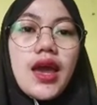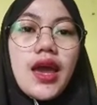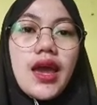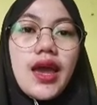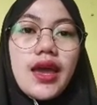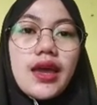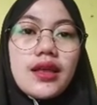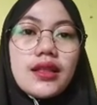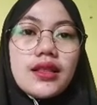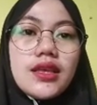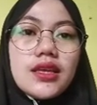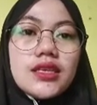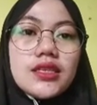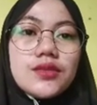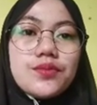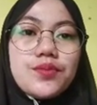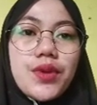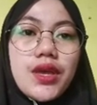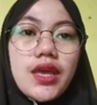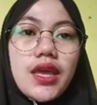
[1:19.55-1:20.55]
English
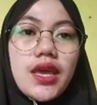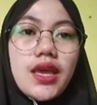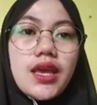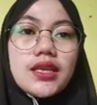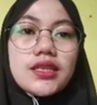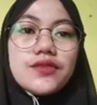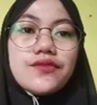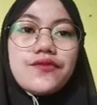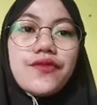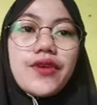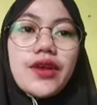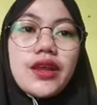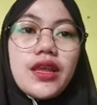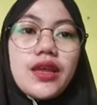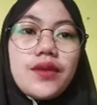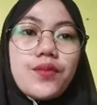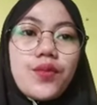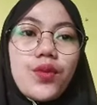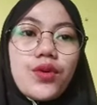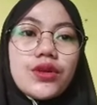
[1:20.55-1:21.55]
speaking is very
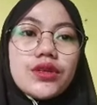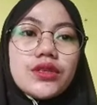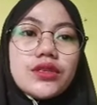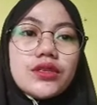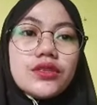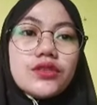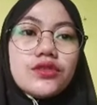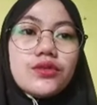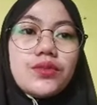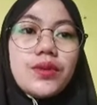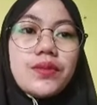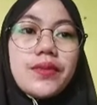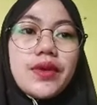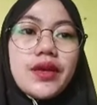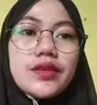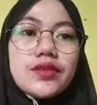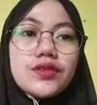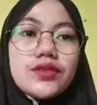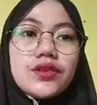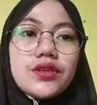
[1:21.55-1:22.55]
important to be
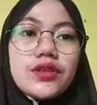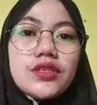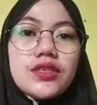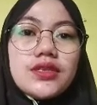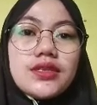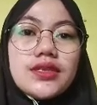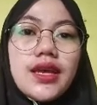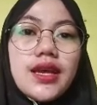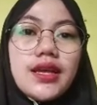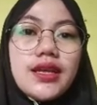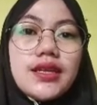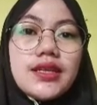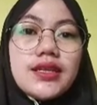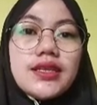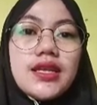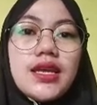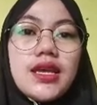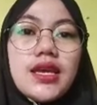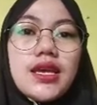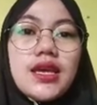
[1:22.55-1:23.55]
mastered since
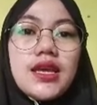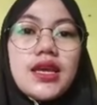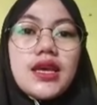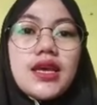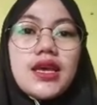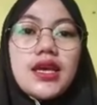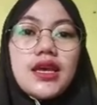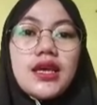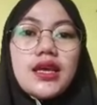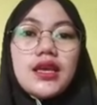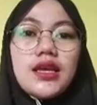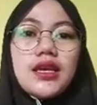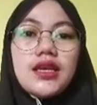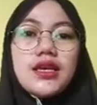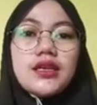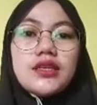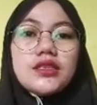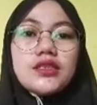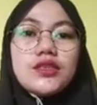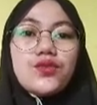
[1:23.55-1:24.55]
it
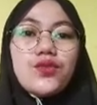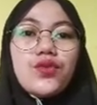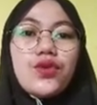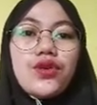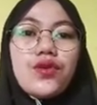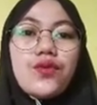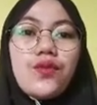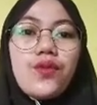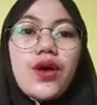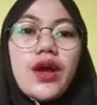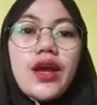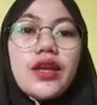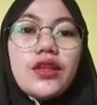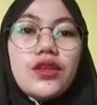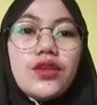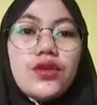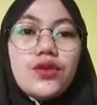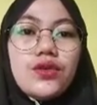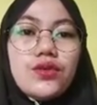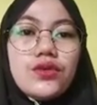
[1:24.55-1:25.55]
is worldwide
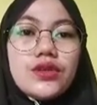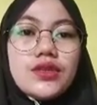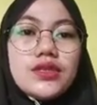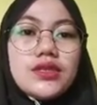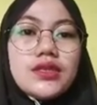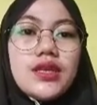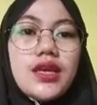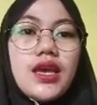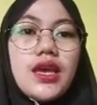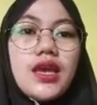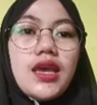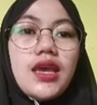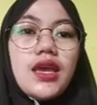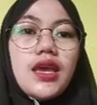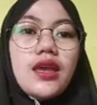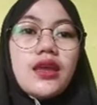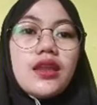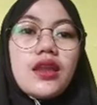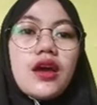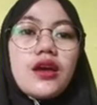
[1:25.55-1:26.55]
use.
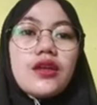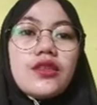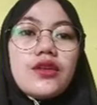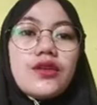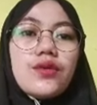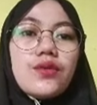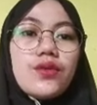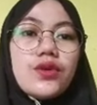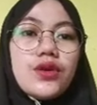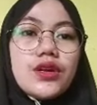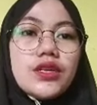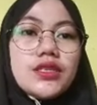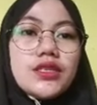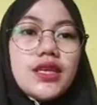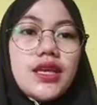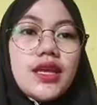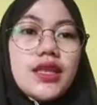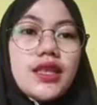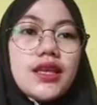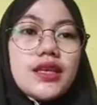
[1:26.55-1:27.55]
In other words,
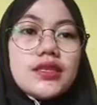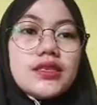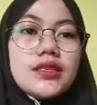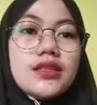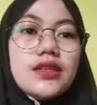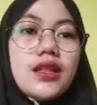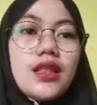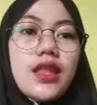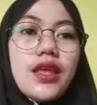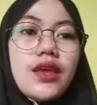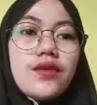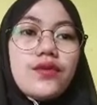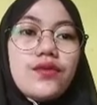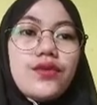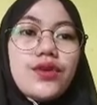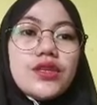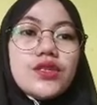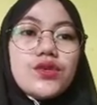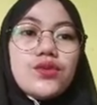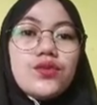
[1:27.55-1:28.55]
it is the
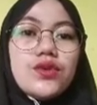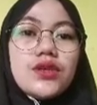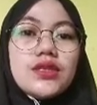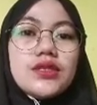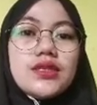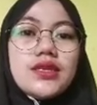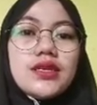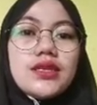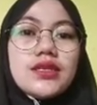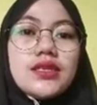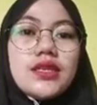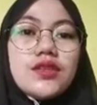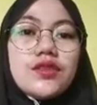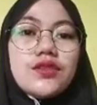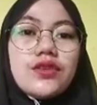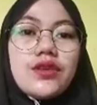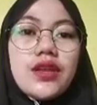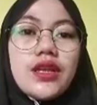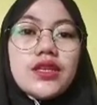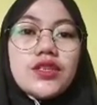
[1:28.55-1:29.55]
language which is
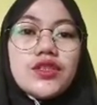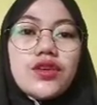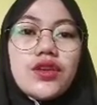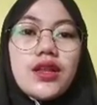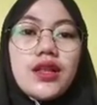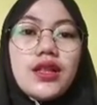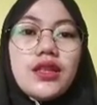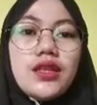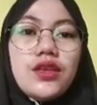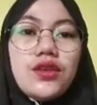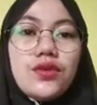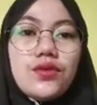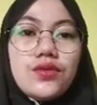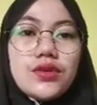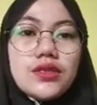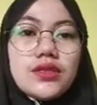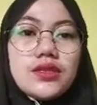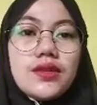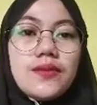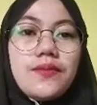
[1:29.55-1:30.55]
international
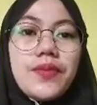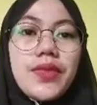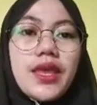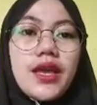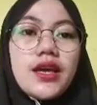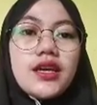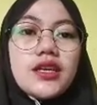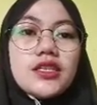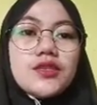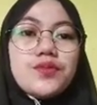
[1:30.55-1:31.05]
use. As